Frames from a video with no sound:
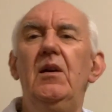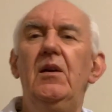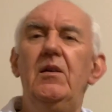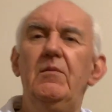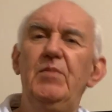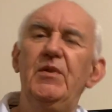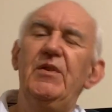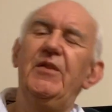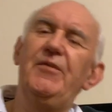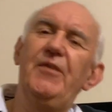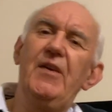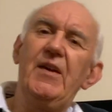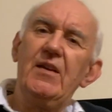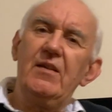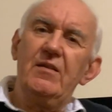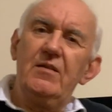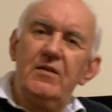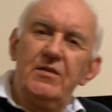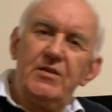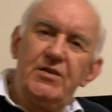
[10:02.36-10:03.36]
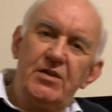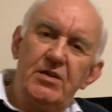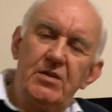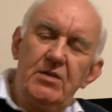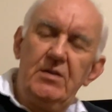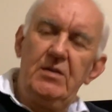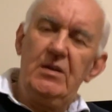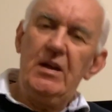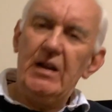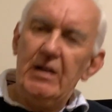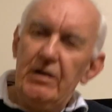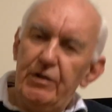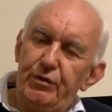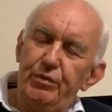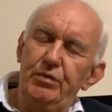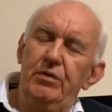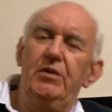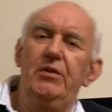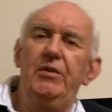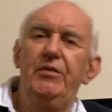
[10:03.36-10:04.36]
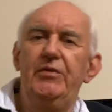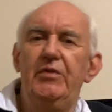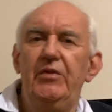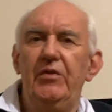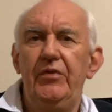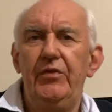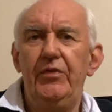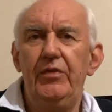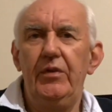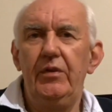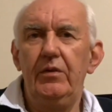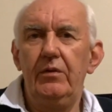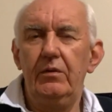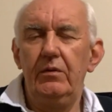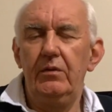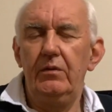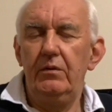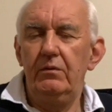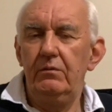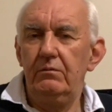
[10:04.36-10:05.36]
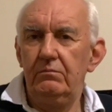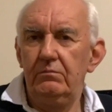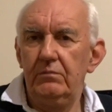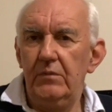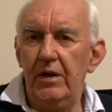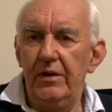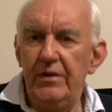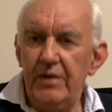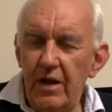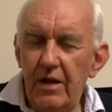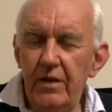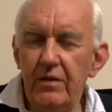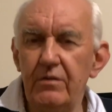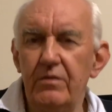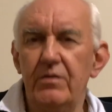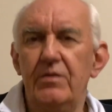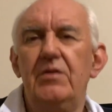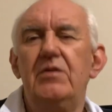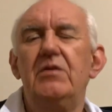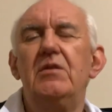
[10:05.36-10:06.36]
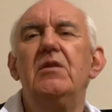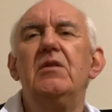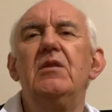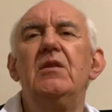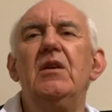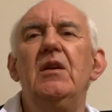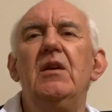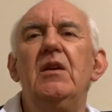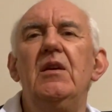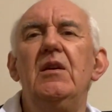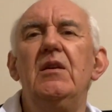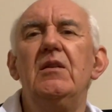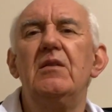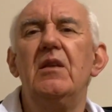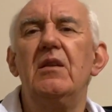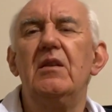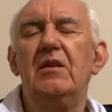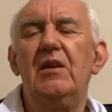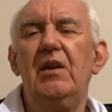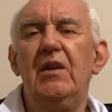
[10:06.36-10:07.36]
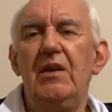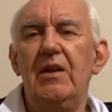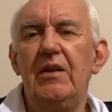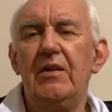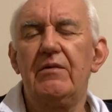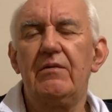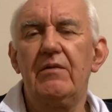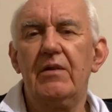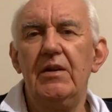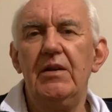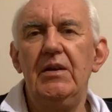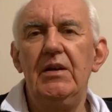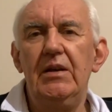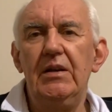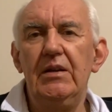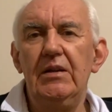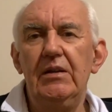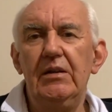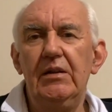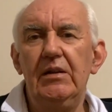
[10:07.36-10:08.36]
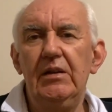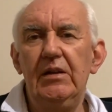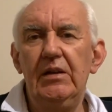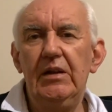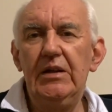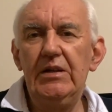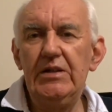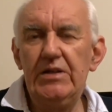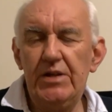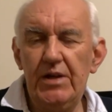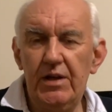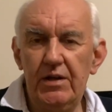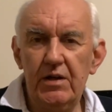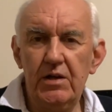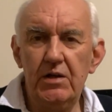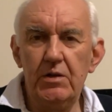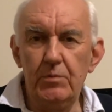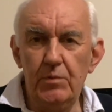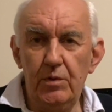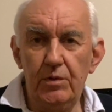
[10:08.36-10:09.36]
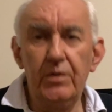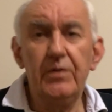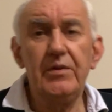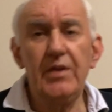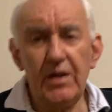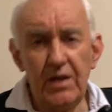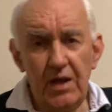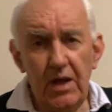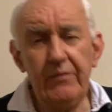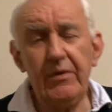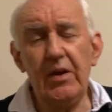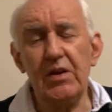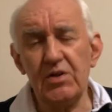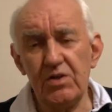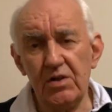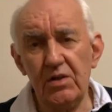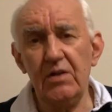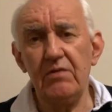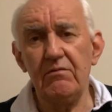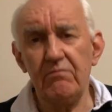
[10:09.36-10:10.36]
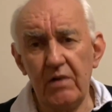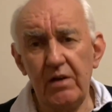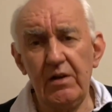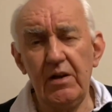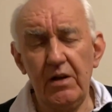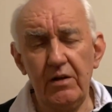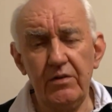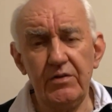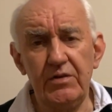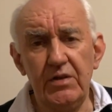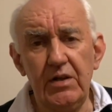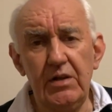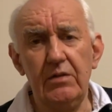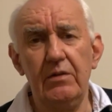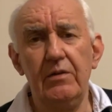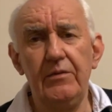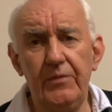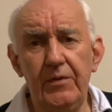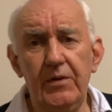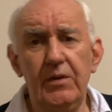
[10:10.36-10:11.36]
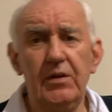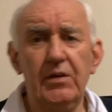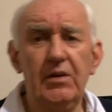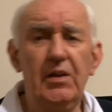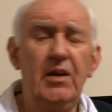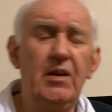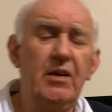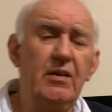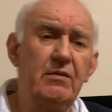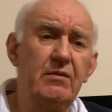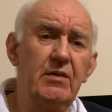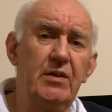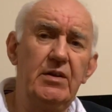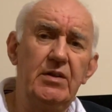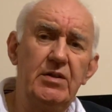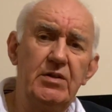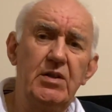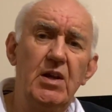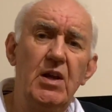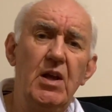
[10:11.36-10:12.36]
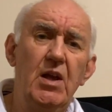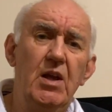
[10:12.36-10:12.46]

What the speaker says: But the fact that Elecraft have announced that the K3 is no more, and they have actually run out now of K3s,